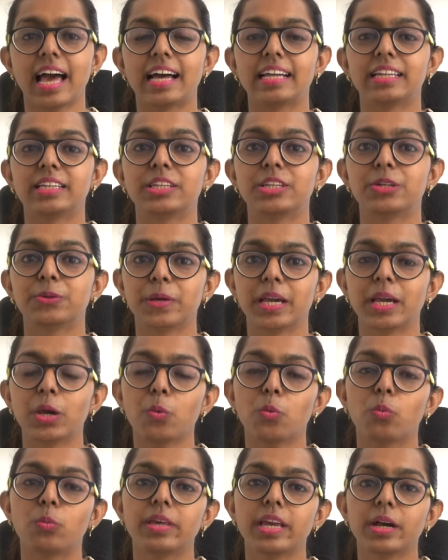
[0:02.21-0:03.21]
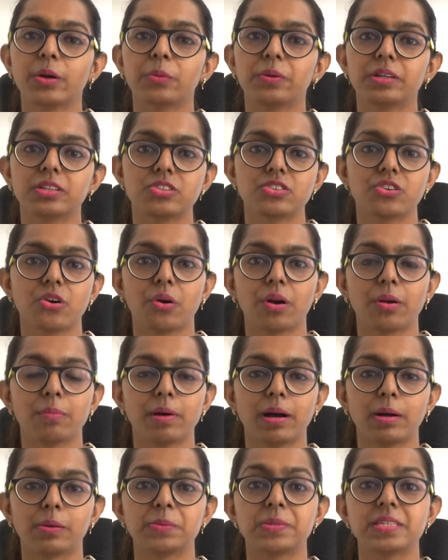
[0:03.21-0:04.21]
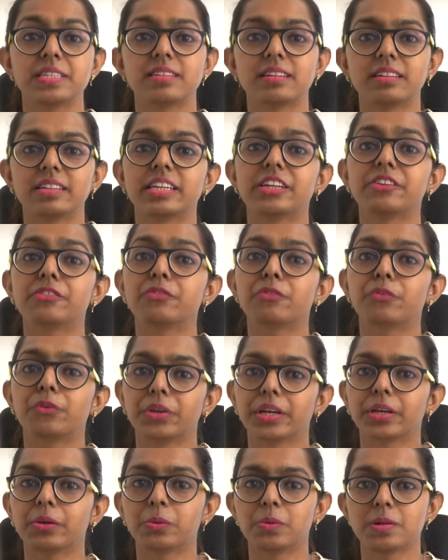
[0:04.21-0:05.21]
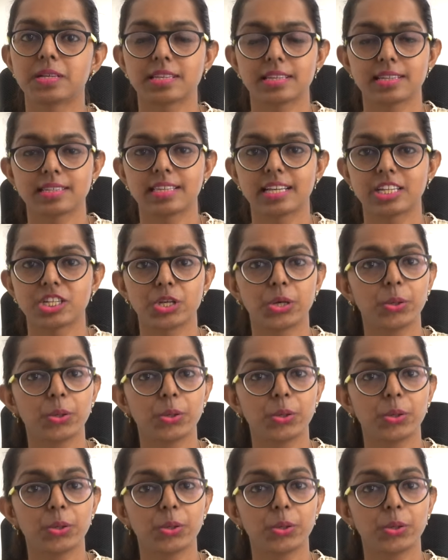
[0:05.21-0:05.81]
and today we are going to talk about certain free courses that